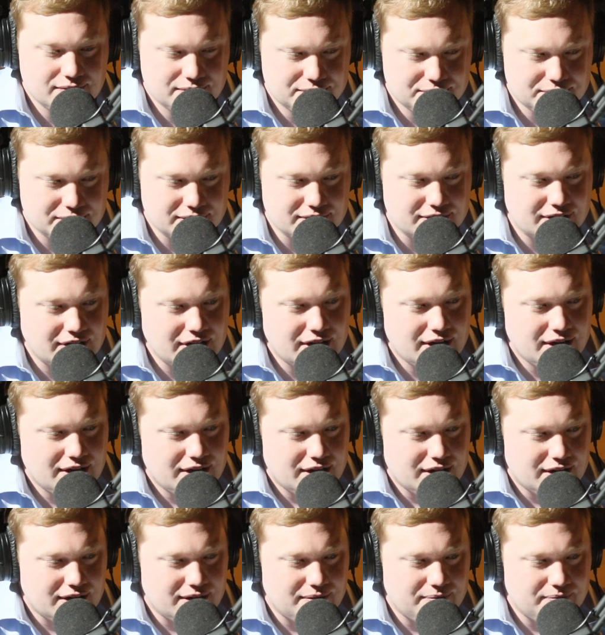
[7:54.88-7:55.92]
Sure.
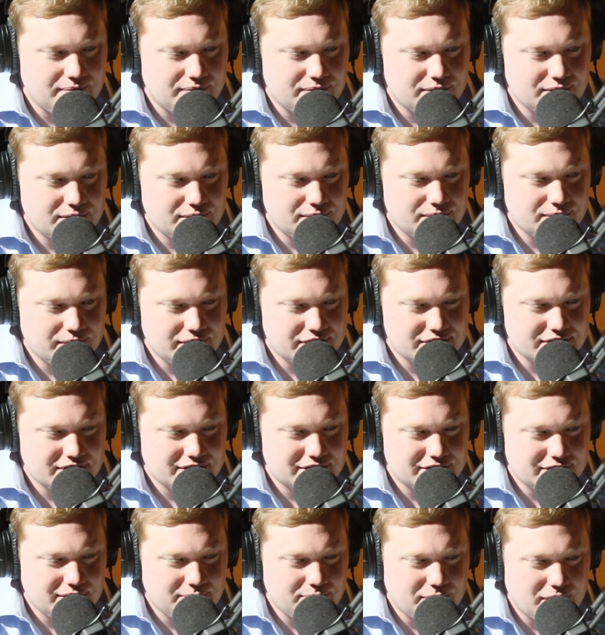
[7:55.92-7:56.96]
With
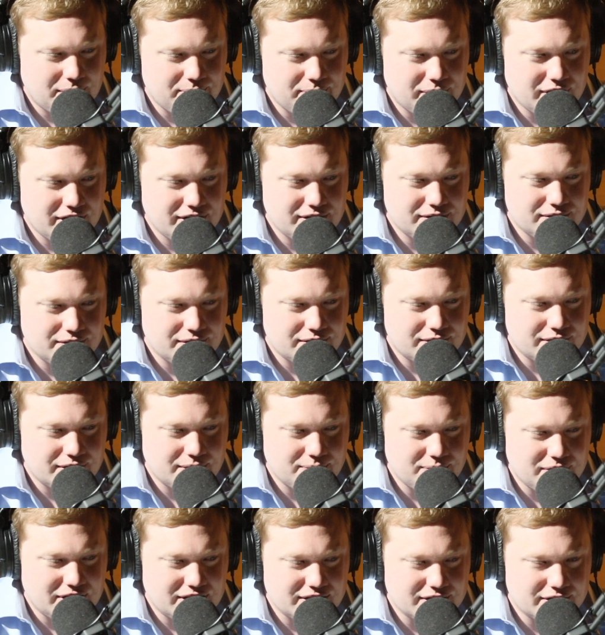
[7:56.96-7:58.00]
Secretary Pompeo already
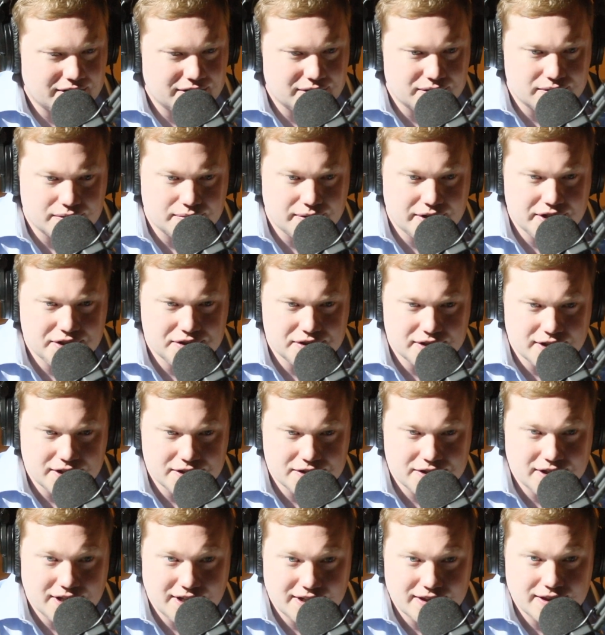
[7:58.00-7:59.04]
being there in the region
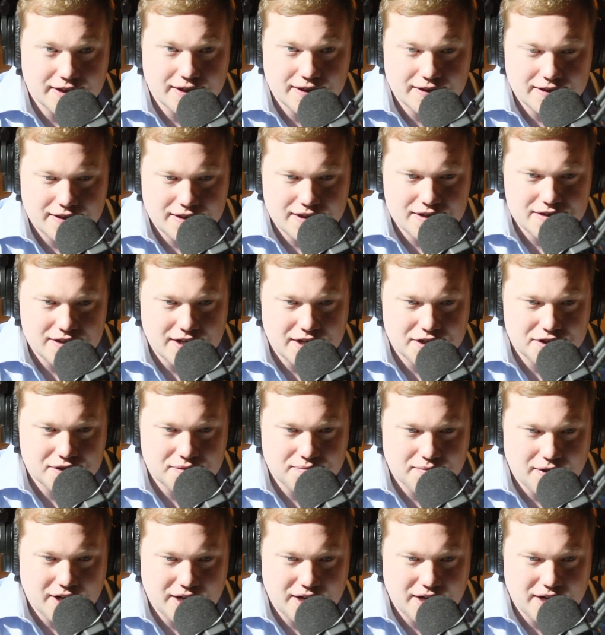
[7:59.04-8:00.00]
and saying that this action